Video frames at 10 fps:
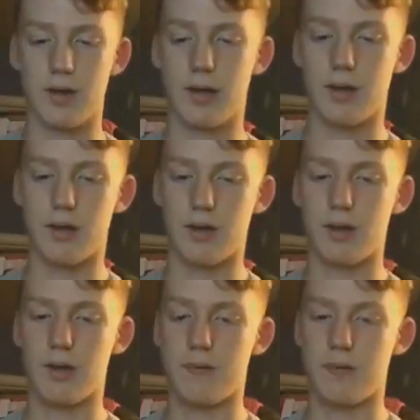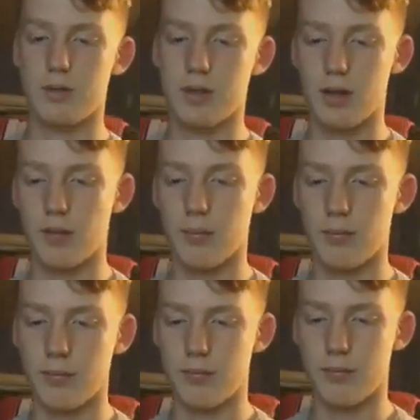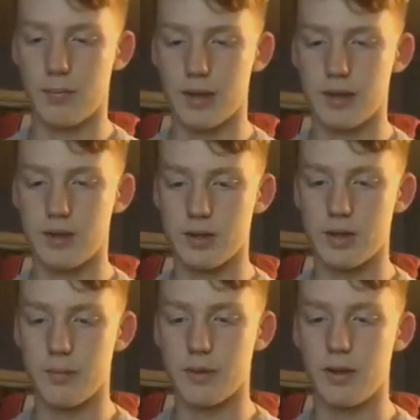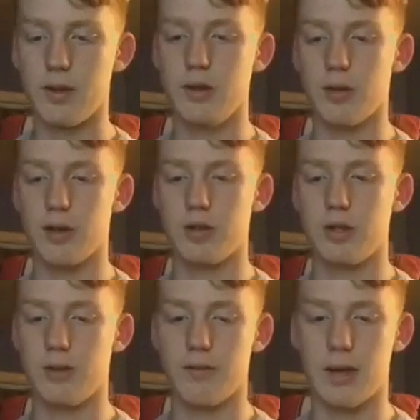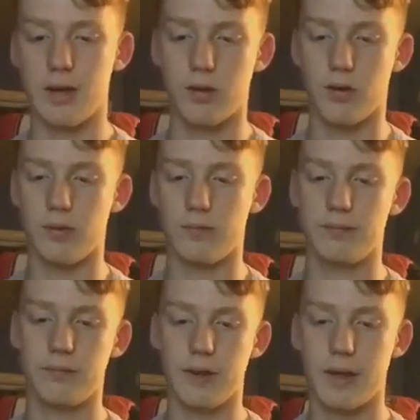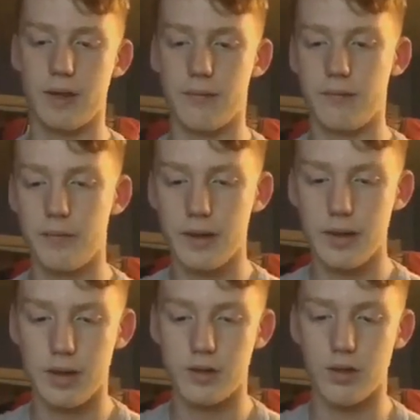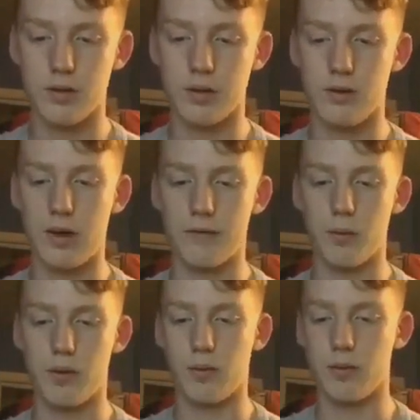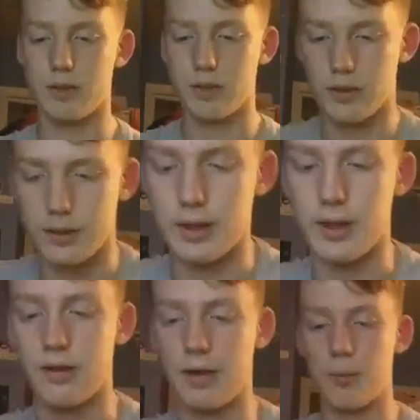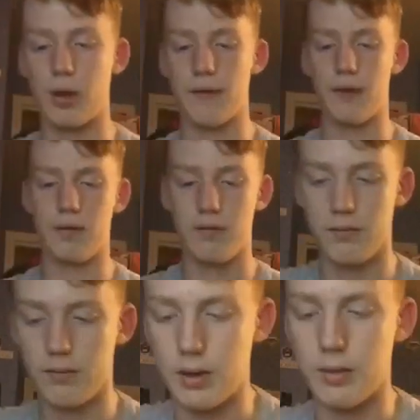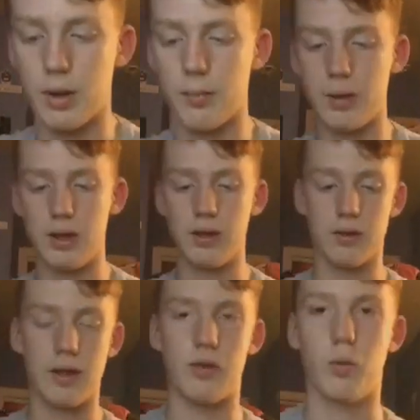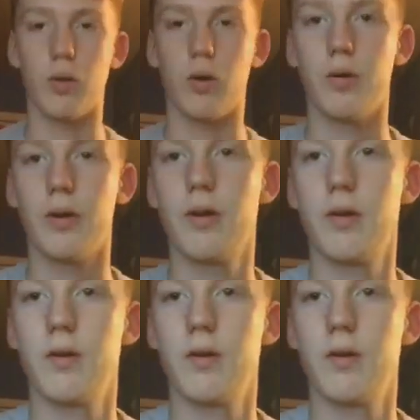And if you set your mind to something, you can achieve that goal. And he showed you don't have to win a World Series to get your name around the M MLB and the world.